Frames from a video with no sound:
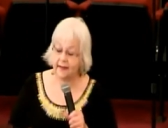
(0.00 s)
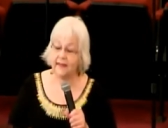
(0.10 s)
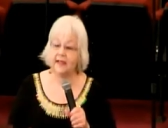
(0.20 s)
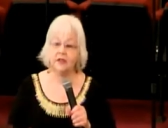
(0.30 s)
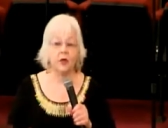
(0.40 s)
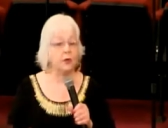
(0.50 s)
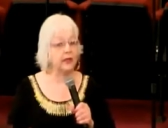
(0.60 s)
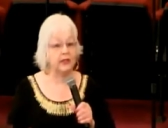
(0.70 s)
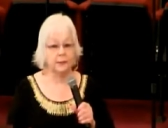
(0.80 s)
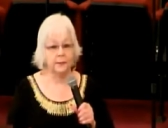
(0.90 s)
than
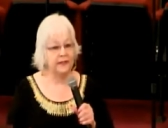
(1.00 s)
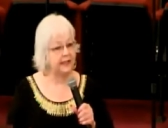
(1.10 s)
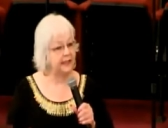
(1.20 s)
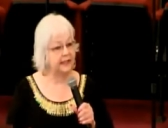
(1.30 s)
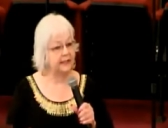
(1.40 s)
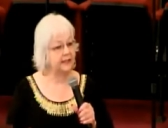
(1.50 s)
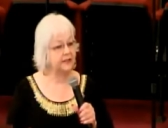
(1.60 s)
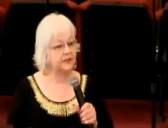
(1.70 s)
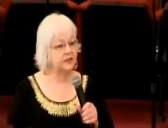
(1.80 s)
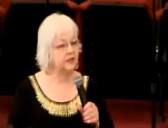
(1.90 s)
going immediately
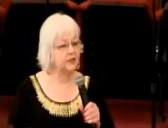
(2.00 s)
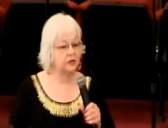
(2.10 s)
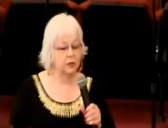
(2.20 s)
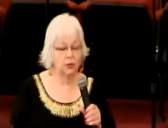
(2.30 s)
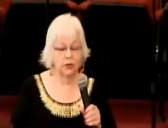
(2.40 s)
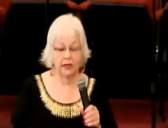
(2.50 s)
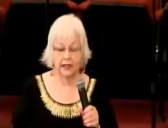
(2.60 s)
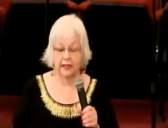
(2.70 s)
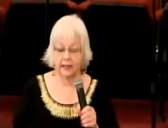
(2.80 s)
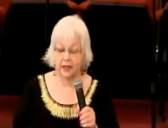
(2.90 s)
to the door
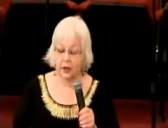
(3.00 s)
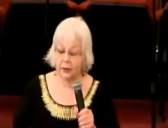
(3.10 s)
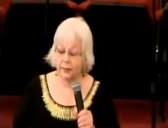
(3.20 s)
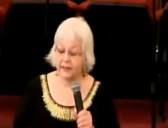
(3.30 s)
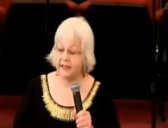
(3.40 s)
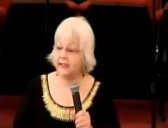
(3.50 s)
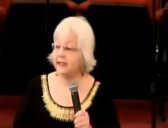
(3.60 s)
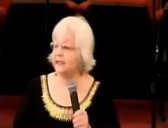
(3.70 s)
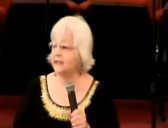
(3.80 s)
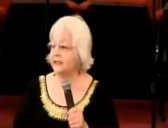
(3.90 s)
and opening
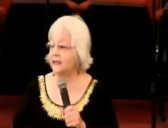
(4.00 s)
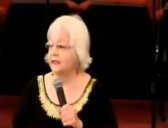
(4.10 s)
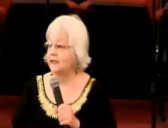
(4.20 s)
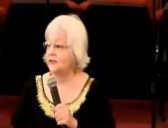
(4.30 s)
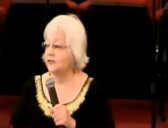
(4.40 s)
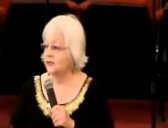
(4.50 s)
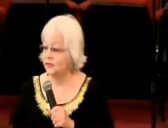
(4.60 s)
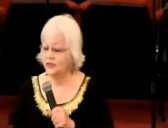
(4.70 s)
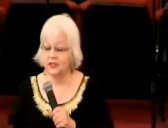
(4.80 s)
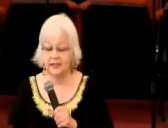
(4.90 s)
it so
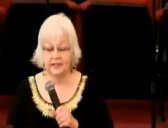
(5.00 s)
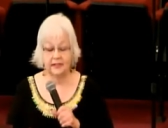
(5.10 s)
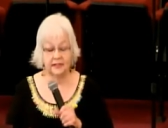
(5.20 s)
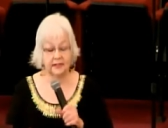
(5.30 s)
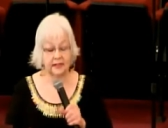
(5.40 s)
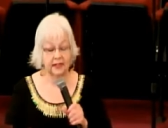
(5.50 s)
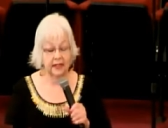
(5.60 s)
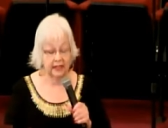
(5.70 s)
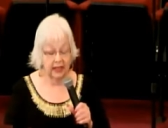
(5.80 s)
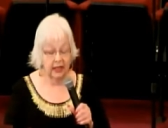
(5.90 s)
Jesus
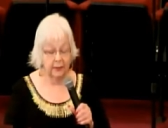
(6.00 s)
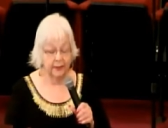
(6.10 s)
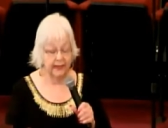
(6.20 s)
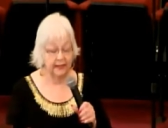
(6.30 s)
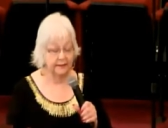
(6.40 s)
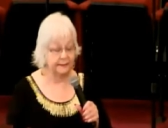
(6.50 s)
can come in?